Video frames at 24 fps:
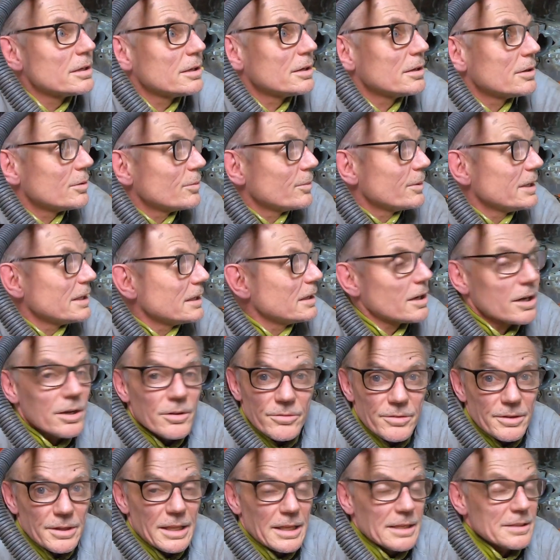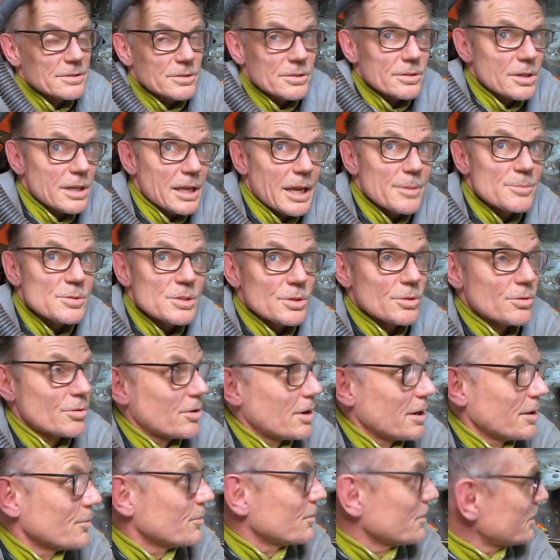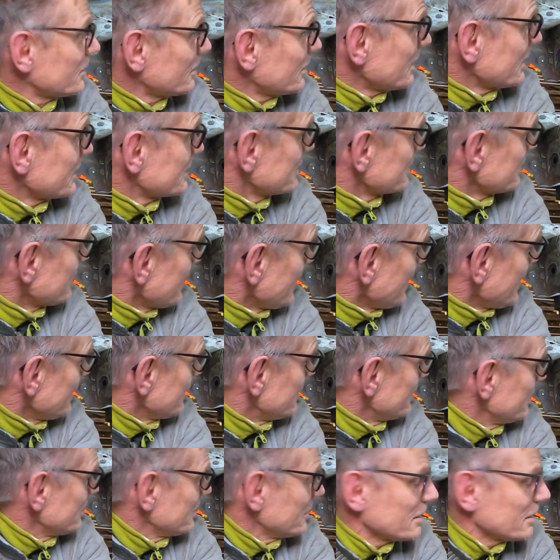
that's captured all right with the lighting I had.